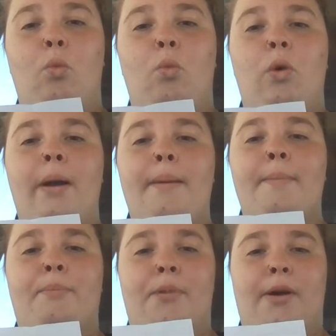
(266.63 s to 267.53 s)
what
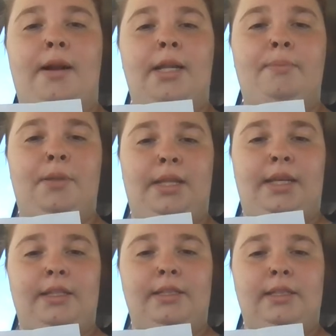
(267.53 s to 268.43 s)
body
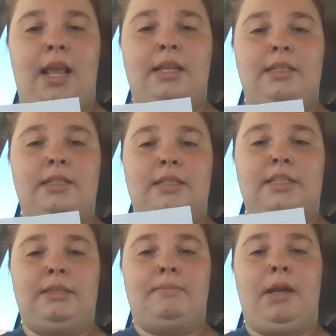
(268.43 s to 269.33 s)
place
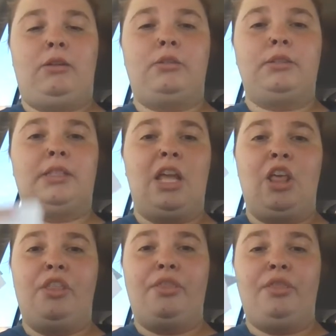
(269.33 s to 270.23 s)
smells
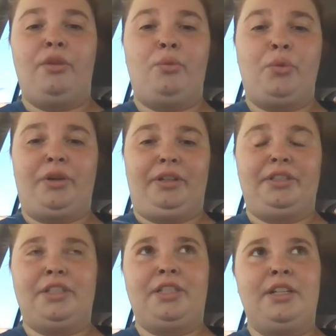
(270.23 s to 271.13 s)
the
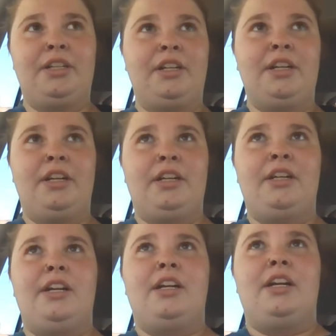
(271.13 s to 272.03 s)
worst?
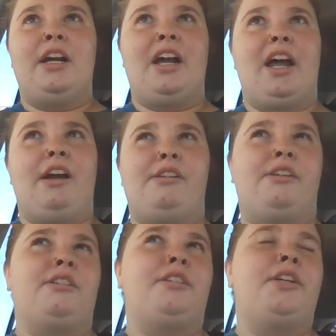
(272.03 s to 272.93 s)

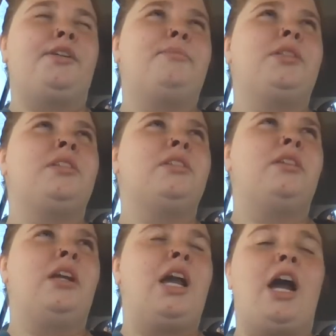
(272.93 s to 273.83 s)
Um,
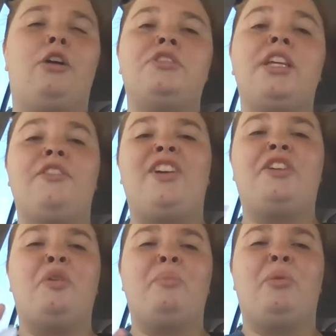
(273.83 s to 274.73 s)
I would say if I
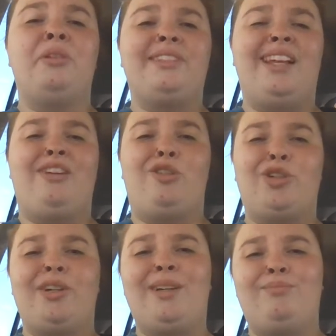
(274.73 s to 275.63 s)
don't put
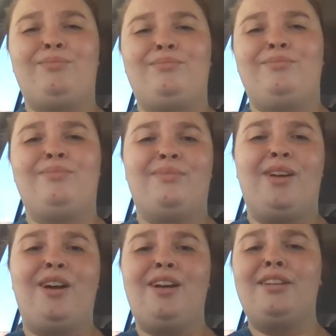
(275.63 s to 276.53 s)
deodorant
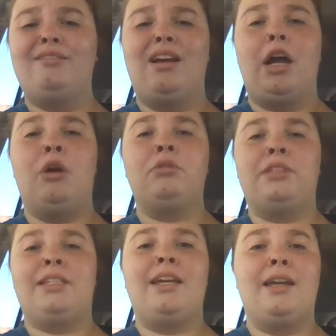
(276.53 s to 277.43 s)
on, I would
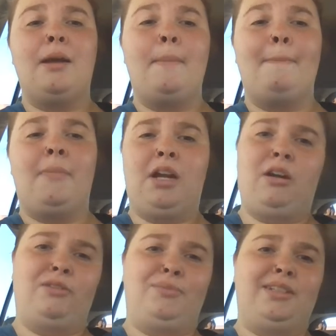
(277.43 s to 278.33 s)
say my
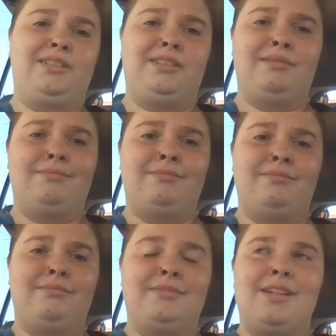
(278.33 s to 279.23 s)
armpits.
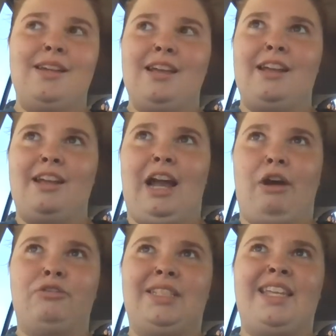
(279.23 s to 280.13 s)

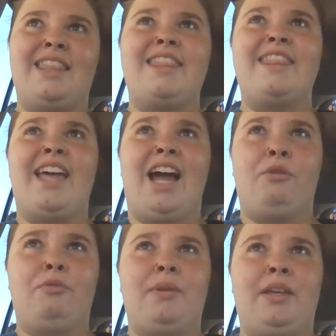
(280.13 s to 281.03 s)
I would say
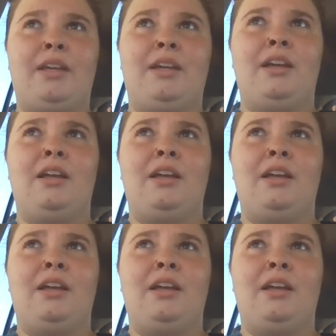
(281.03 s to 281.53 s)
that would be